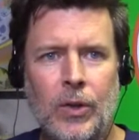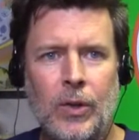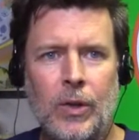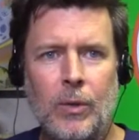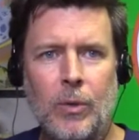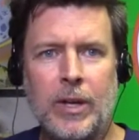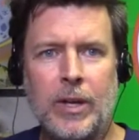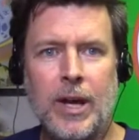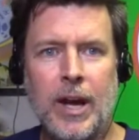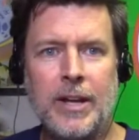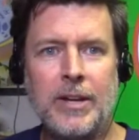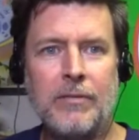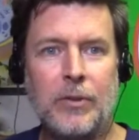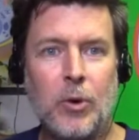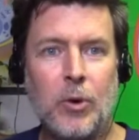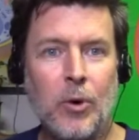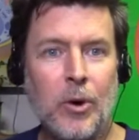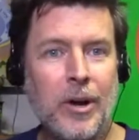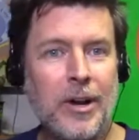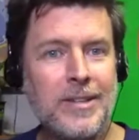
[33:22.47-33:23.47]
What kind of
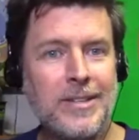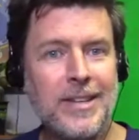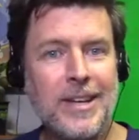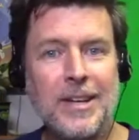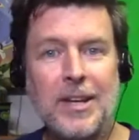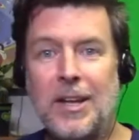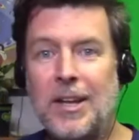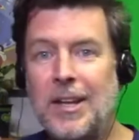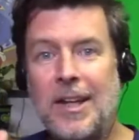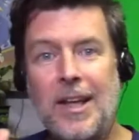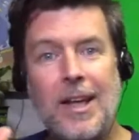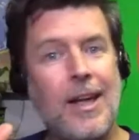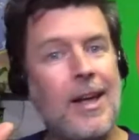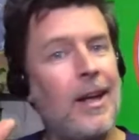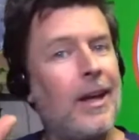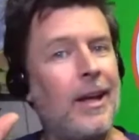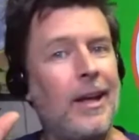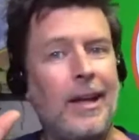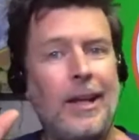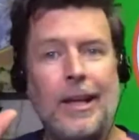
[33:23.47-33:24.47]
corn is it?
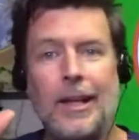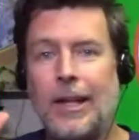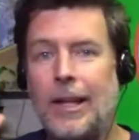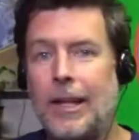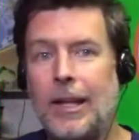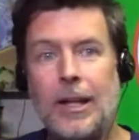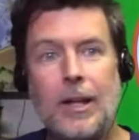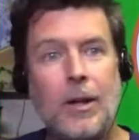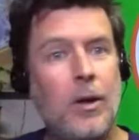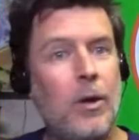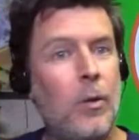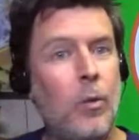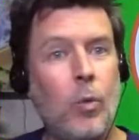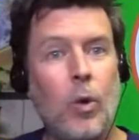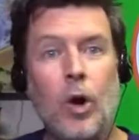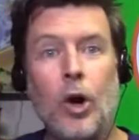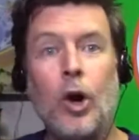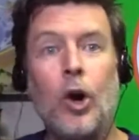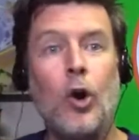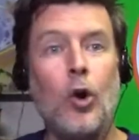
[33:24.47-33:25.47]

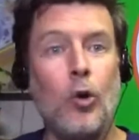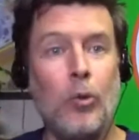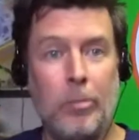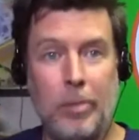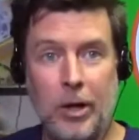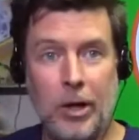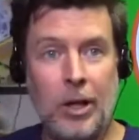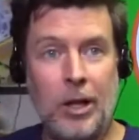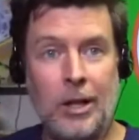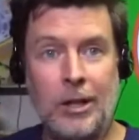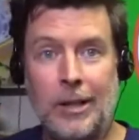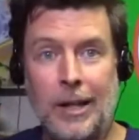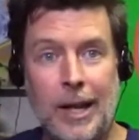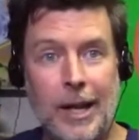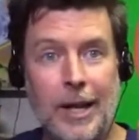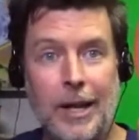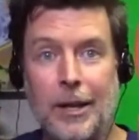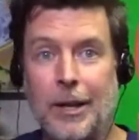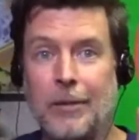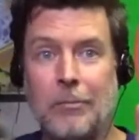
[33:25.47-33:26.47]
Whoa, Paul! I
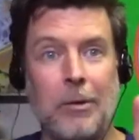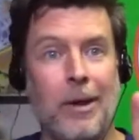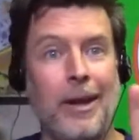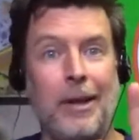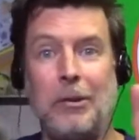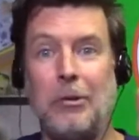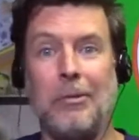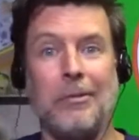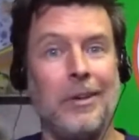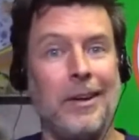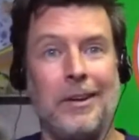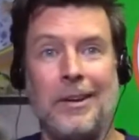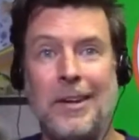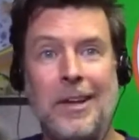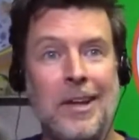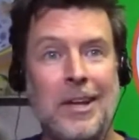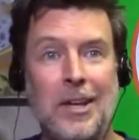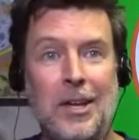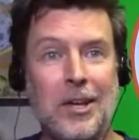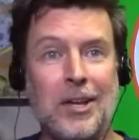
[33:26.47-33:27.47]
don't
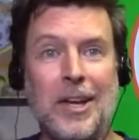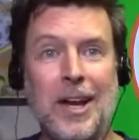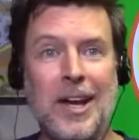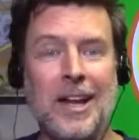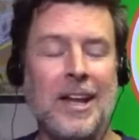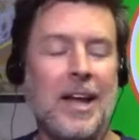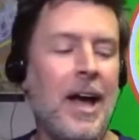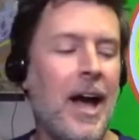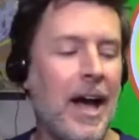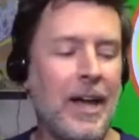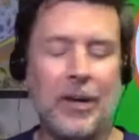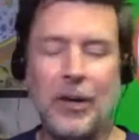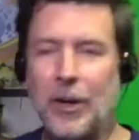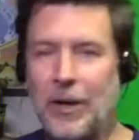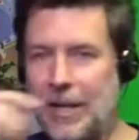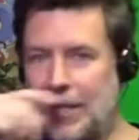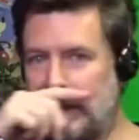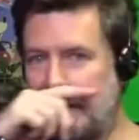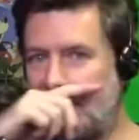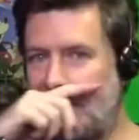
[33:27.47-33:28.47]
know.
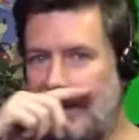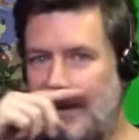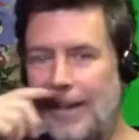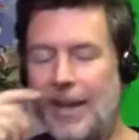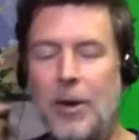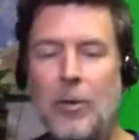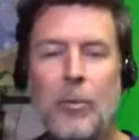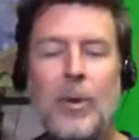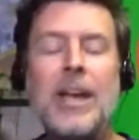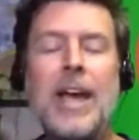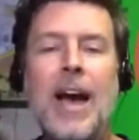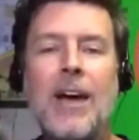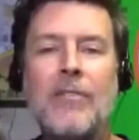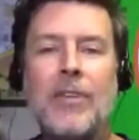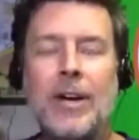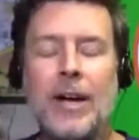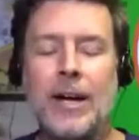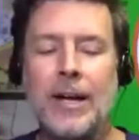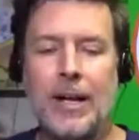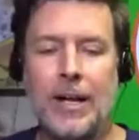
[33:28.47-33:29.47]
It's we
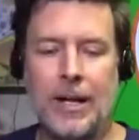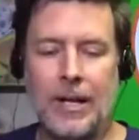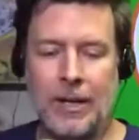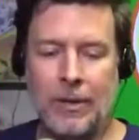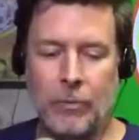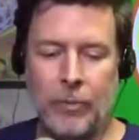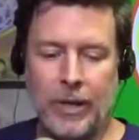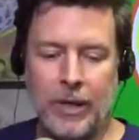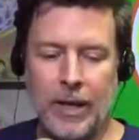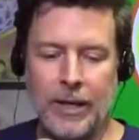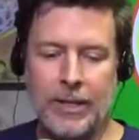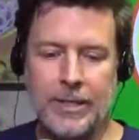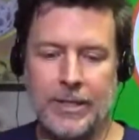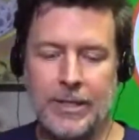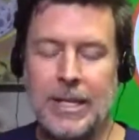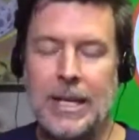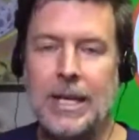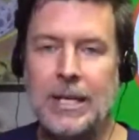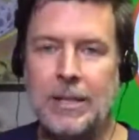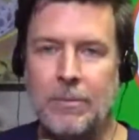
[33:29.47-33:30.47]
have we got a
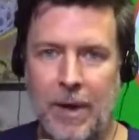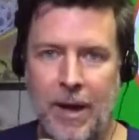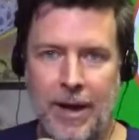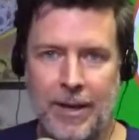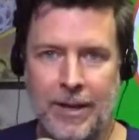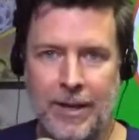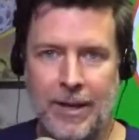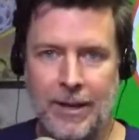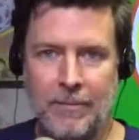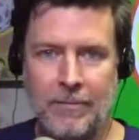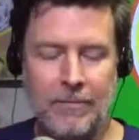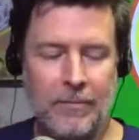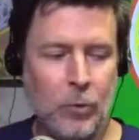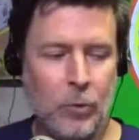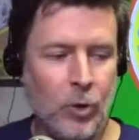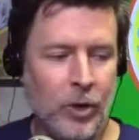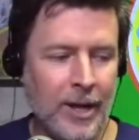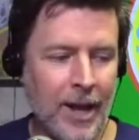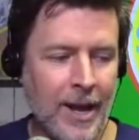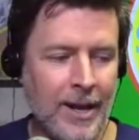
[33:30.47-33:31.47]
seed packet,
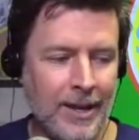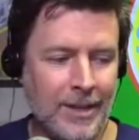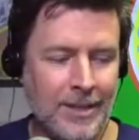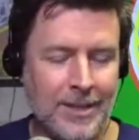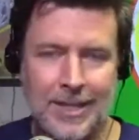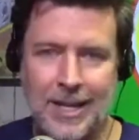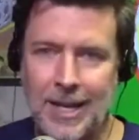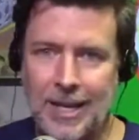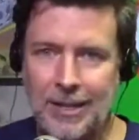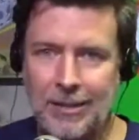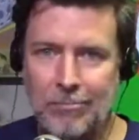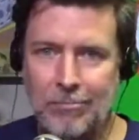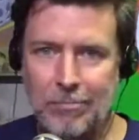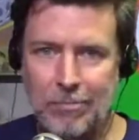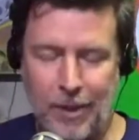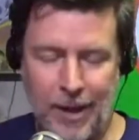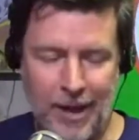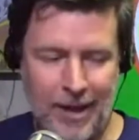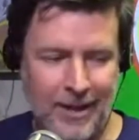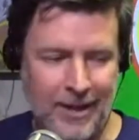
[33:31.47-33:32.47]
organic seed
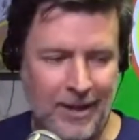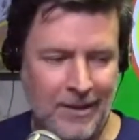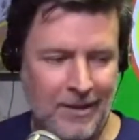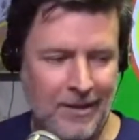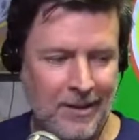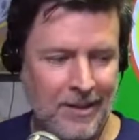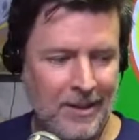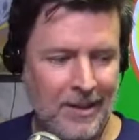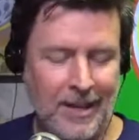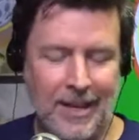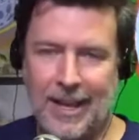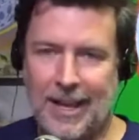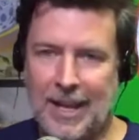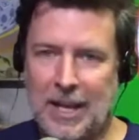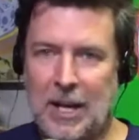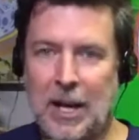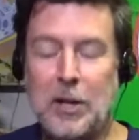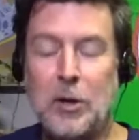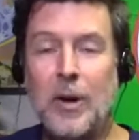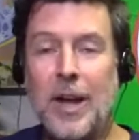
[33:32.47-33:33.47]
packet,
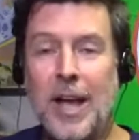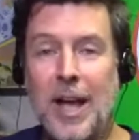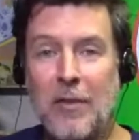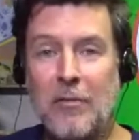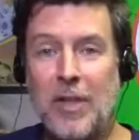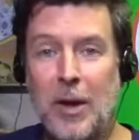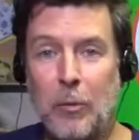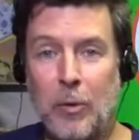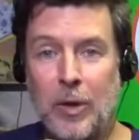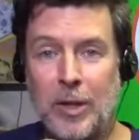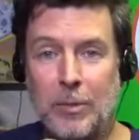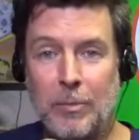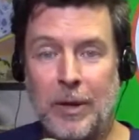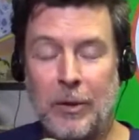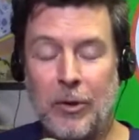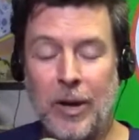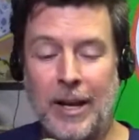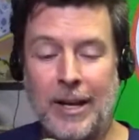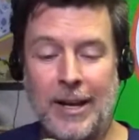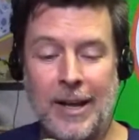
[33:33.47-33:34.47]
and I don't have that with me
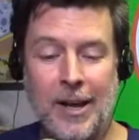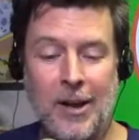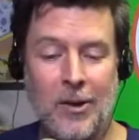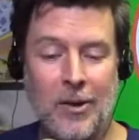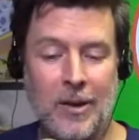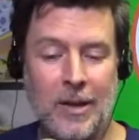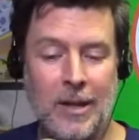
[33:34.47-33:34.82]
right now.